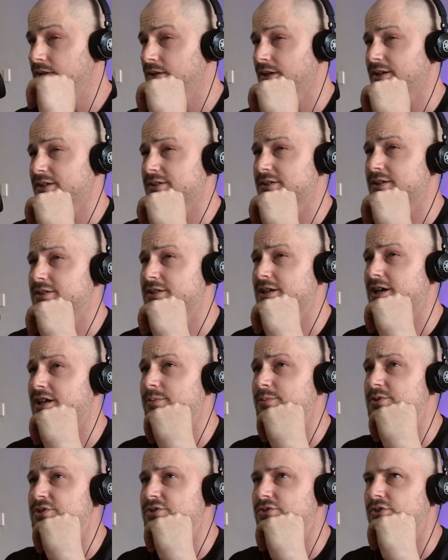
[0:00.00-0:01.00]
Like I said, it's hard
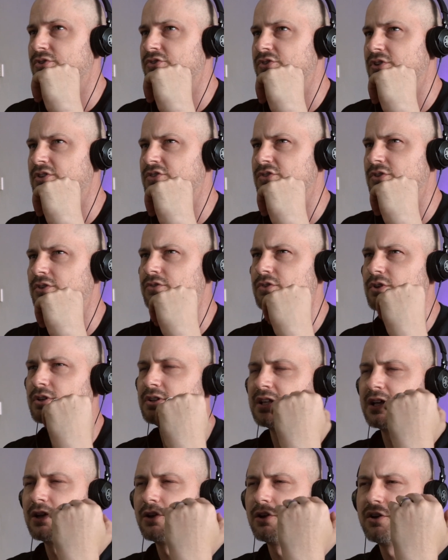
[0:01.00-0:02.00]
to be sure. So I sort of
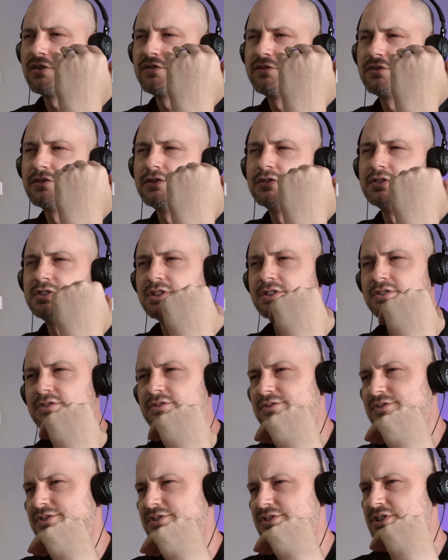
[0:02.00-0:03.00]
got that offer,
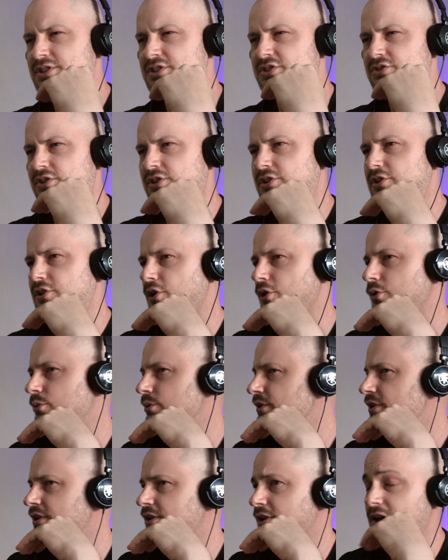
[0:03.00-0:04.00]
didn't sort of go
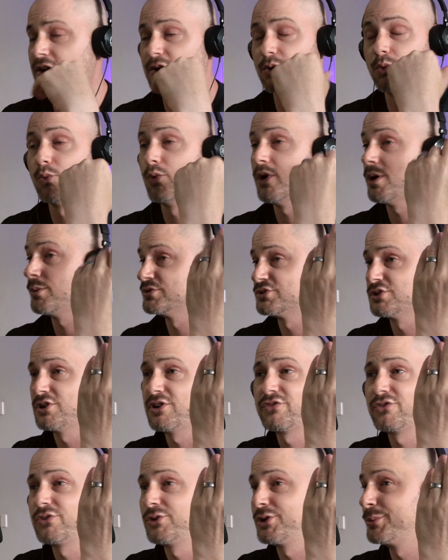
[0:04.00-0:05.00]
with it. I don't know what was
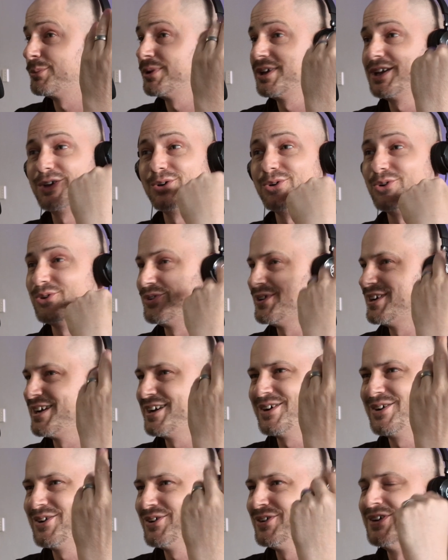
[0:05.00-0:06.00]
offering me or
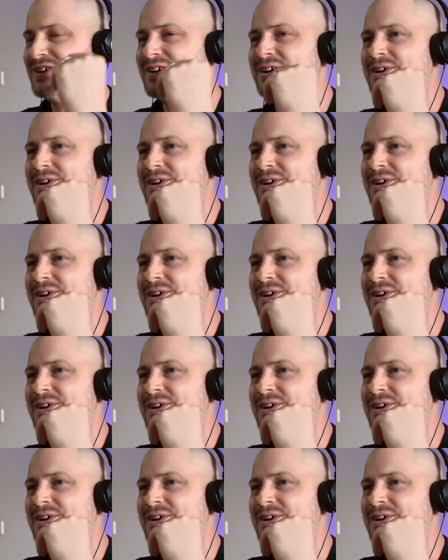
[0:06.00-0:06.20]
how.